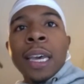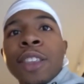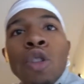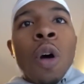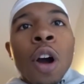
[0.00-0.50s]

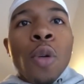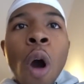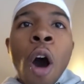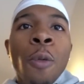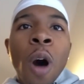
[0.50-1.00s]
You're a
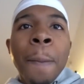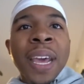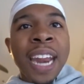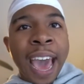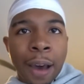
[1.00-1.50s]
grown
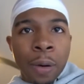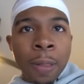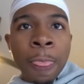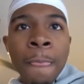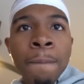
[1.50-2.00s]
woman now.
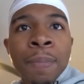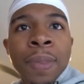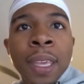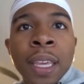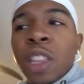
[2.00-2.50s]

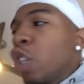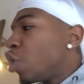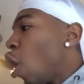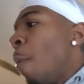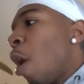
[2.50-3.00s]
There's
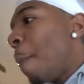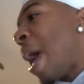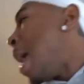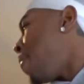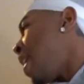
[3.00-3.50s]
no more
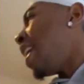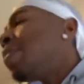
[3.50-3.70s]
babying.